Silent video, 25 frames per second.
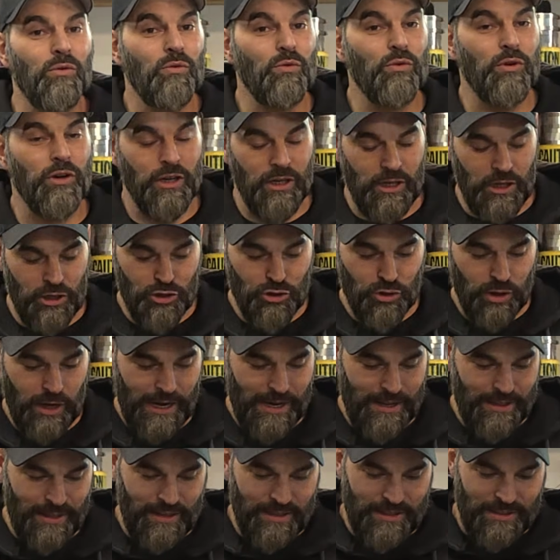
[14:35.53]
we're gonna
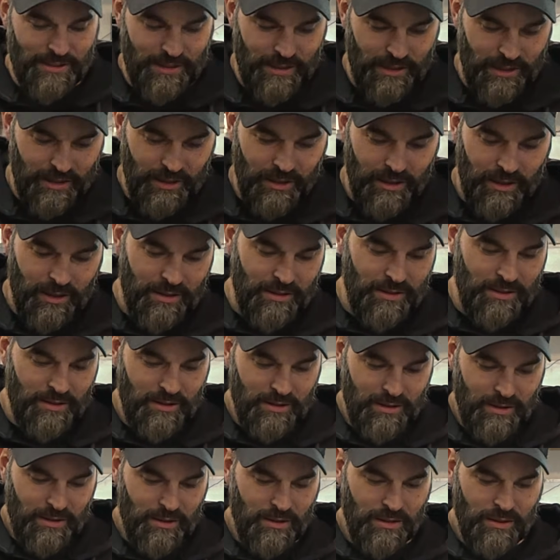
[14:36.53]
try these, you've
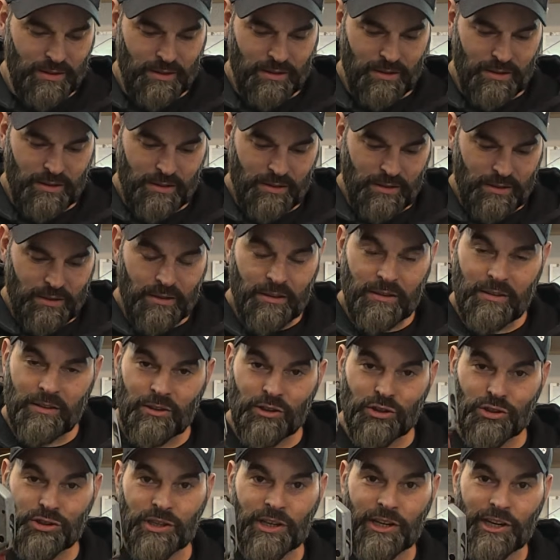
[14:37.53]

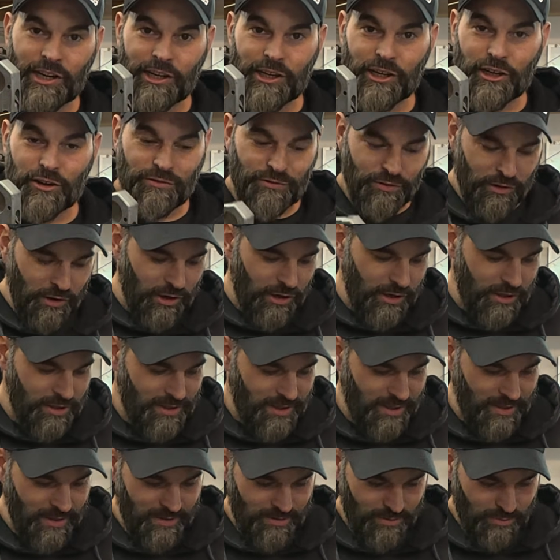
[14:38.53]
seen it here
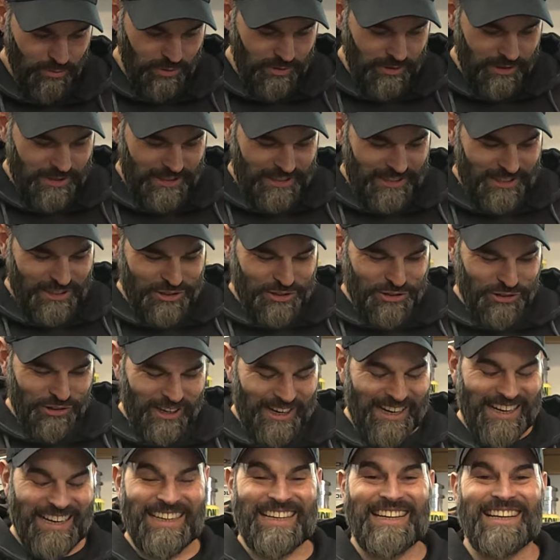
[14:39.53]
first. We're gonna
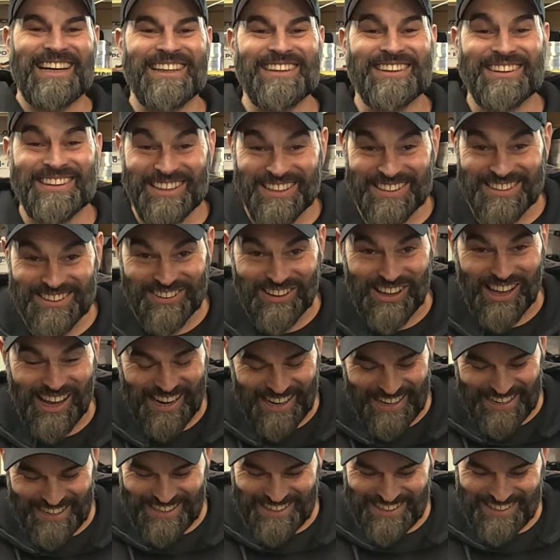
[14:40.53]
try to cut this
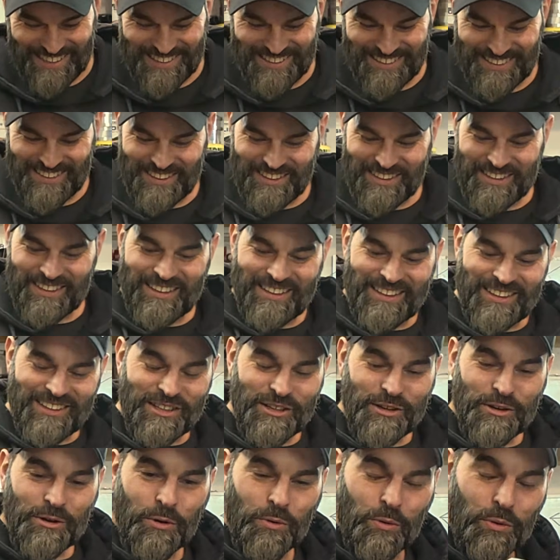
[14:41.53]
line
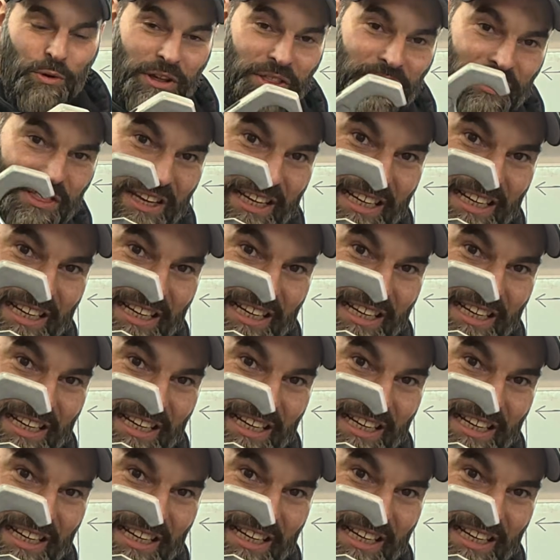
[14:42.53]
with